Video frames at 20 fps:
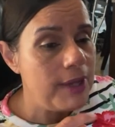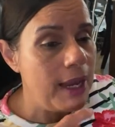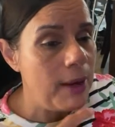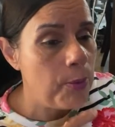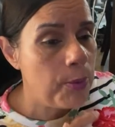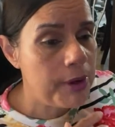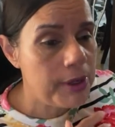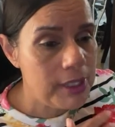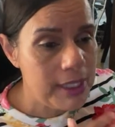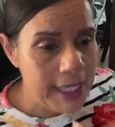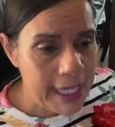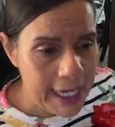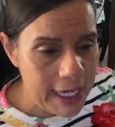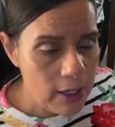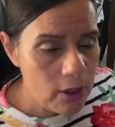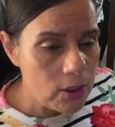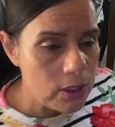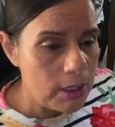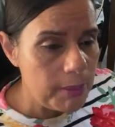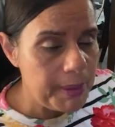We're laying
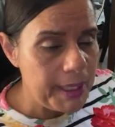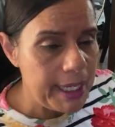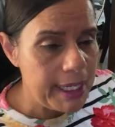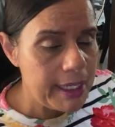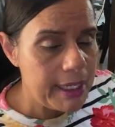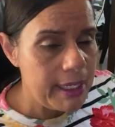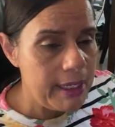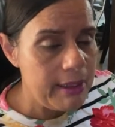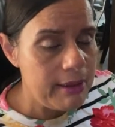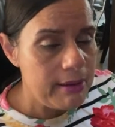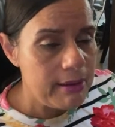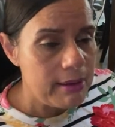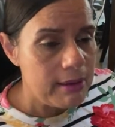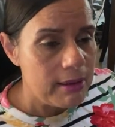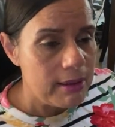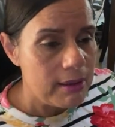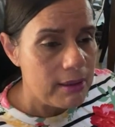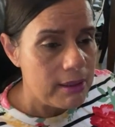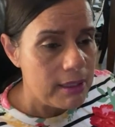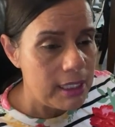on a blanket
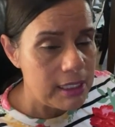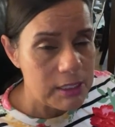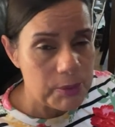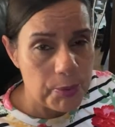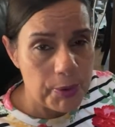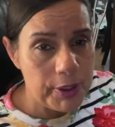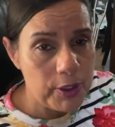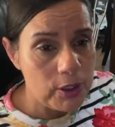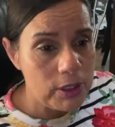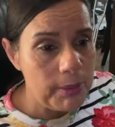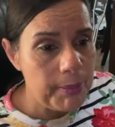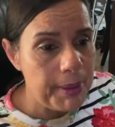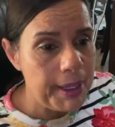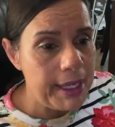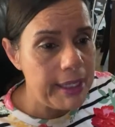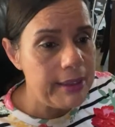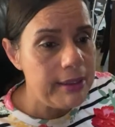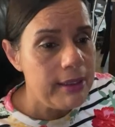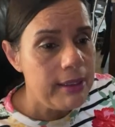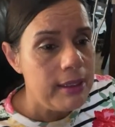that's spread on the
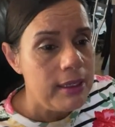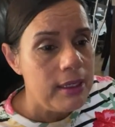bed.